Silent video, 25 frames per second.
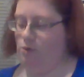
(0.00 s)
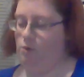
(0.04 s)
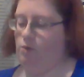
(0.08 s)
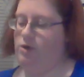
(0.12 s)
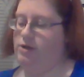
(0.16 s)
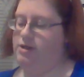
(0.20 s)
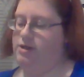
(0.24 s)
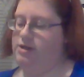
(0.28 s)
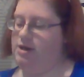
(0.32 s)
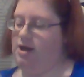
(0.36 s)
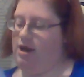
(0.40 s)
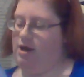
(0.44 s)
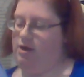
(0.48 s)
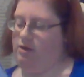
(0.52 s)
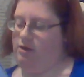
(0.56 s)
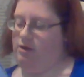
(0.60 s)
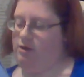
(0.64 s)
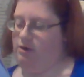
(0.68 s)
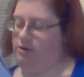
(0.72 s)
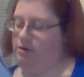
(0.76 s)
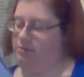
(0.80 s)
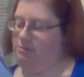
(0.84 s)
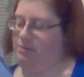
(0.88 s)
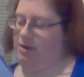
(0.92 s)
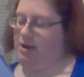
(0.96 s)
What did I
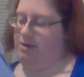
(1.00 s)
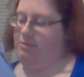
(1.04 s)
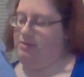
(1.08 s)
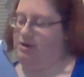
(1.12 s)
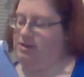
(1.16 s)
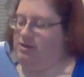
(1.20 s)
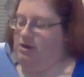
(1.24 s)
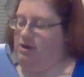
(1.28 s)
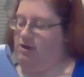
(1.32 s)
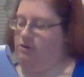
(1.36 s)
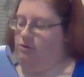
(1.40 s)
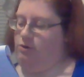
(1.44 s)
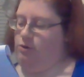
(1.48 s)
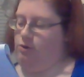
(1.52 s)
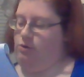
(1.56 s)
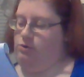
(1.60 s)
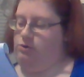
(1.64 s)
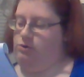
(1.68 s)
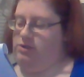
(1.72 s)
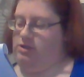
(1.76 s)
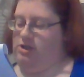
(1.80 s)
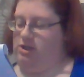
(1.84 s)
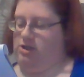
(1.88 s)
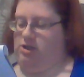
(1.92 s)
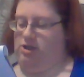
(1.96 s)
learn about myself
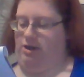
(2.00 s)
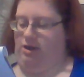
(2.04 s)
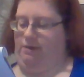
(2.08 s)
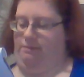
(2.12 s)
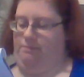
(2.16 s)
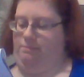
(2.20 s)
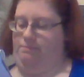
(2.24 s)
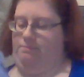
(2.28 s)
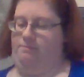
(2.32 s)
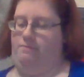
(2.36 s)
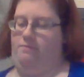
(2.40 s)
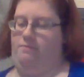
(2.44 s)
through stitching?